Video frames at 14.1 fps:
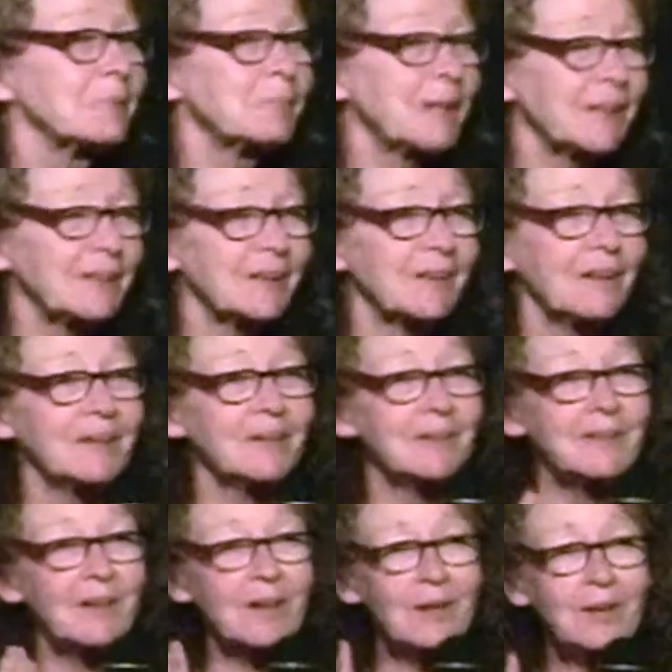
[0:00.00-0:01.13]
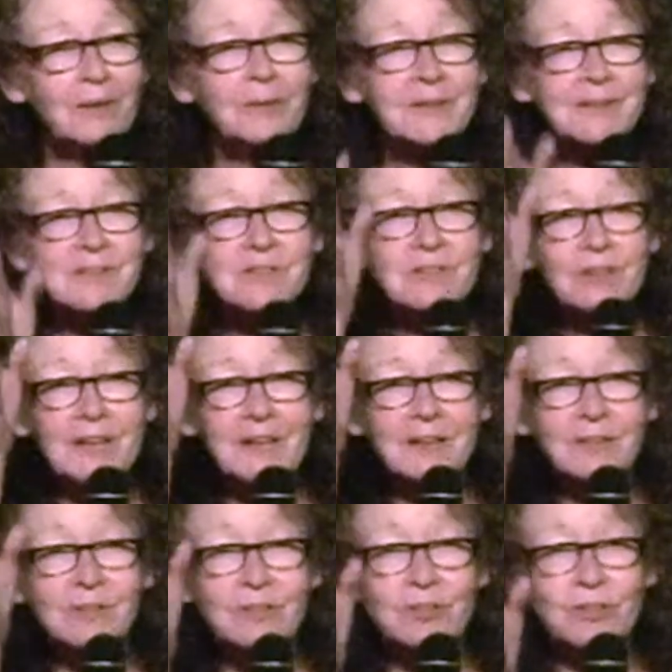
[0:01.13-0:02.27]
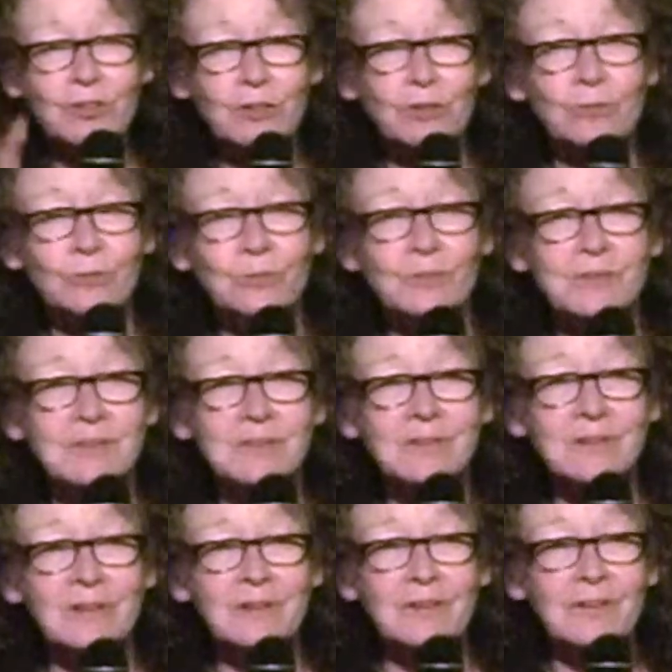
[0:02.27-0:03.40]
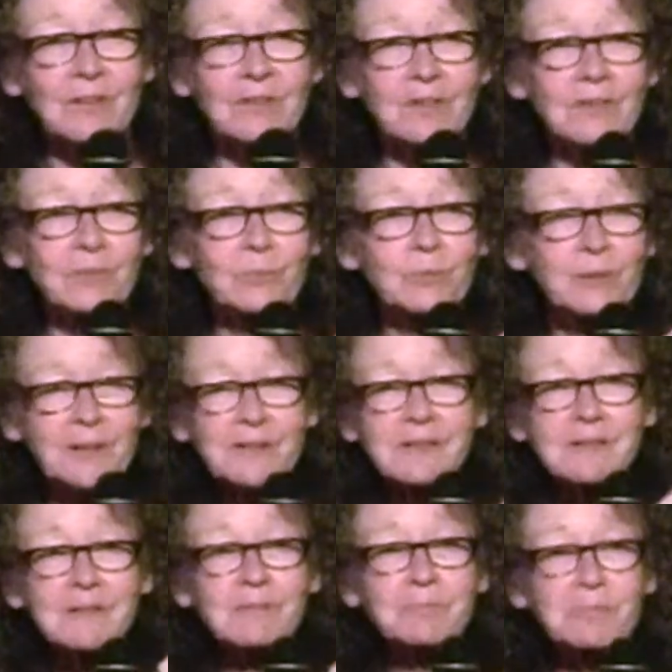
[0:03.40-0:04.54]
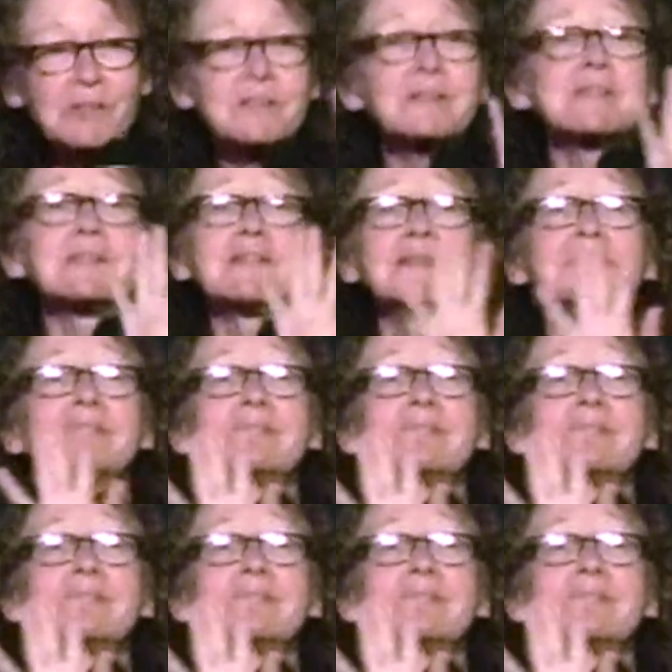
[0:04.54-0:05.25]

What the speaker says: But always trying to choose the works of mercy